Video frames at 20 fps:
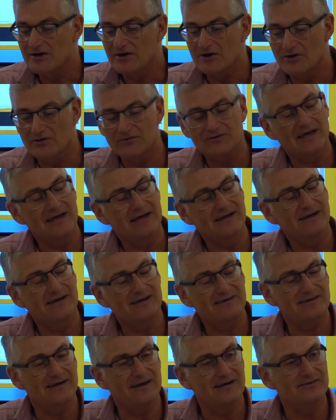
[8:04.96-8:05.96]
whose
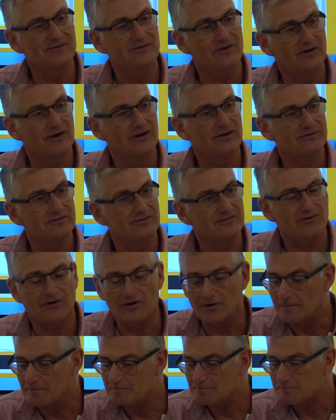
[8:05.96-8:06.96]
English is not as
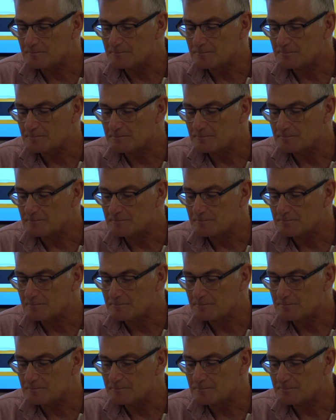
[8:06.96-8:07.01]
strong.